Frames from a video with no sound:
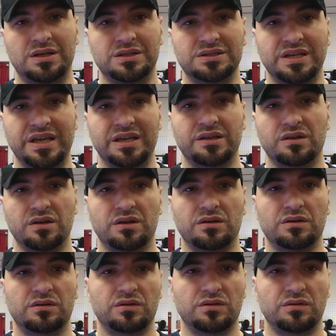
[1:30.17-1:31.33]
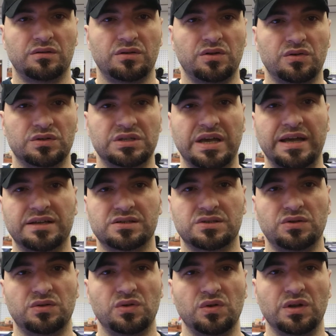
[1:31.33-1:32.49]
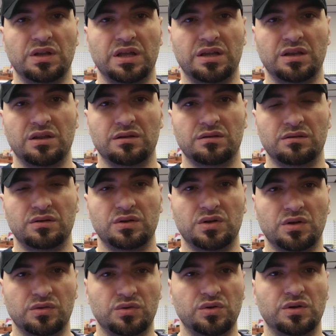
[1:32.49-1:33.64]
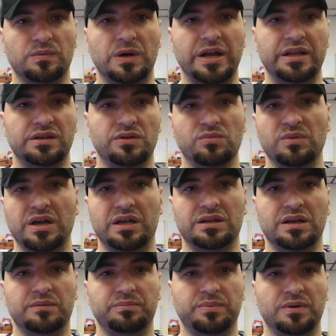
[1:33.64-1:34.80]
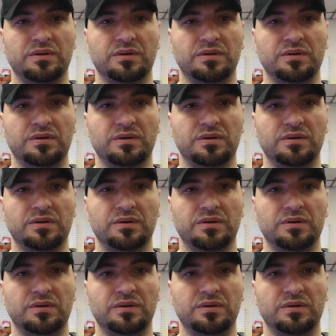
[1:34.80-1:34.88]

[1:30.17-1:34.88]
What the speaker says: take your task to do it and you don't do it right, you might end up